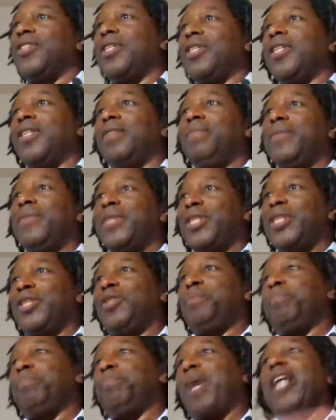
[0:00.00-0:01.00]
the, the
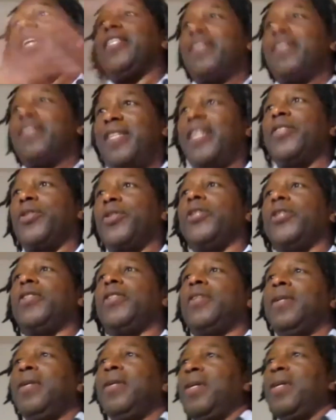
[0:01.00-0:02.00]
spotted desert.
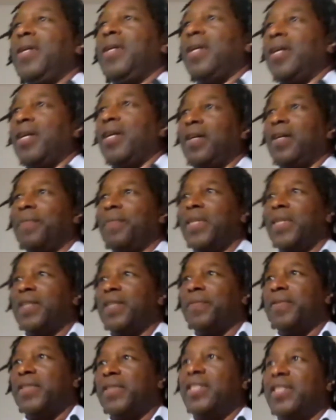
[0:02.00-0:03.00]
Uh,
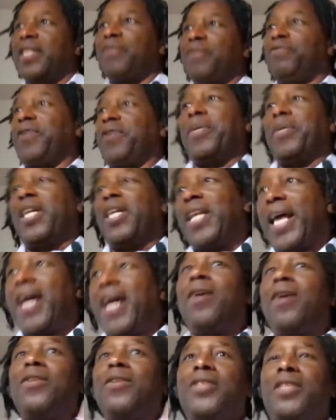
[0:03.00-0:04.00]
from the
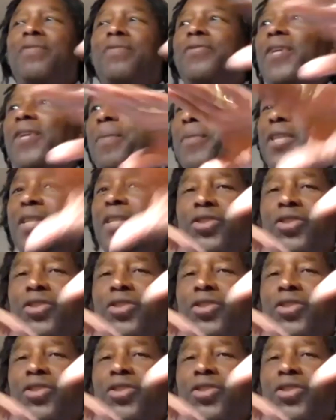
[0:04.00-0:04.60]
clouds and from the